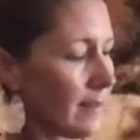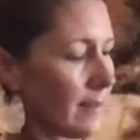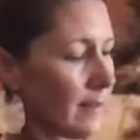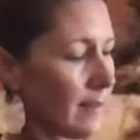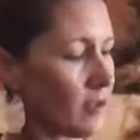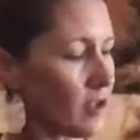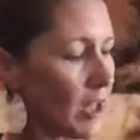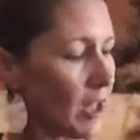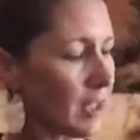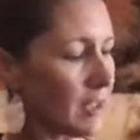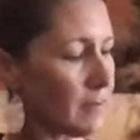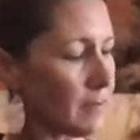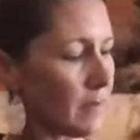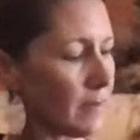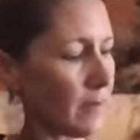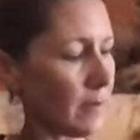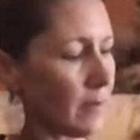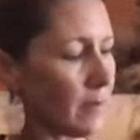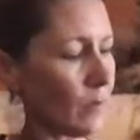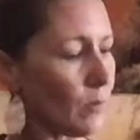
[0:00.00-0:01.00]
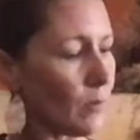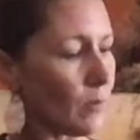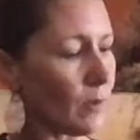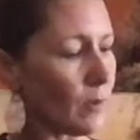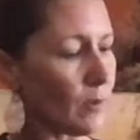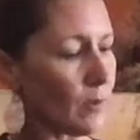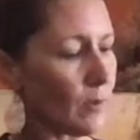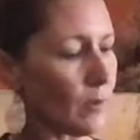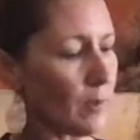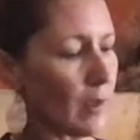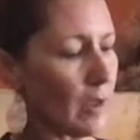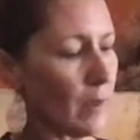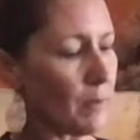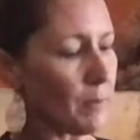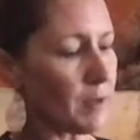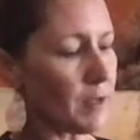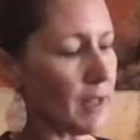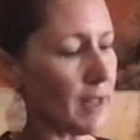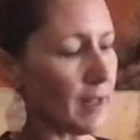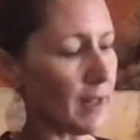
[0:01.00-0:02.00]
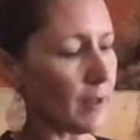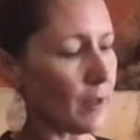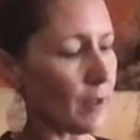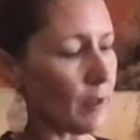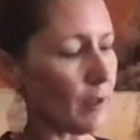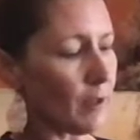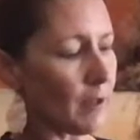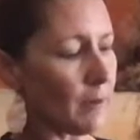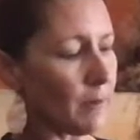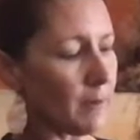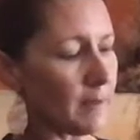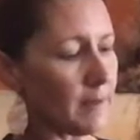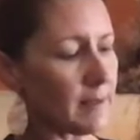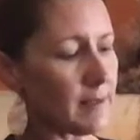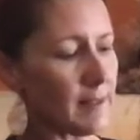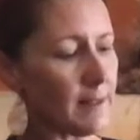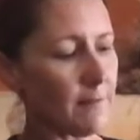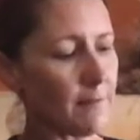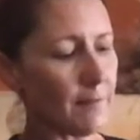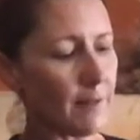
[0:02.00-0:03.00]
The jasmine or the potato creepers are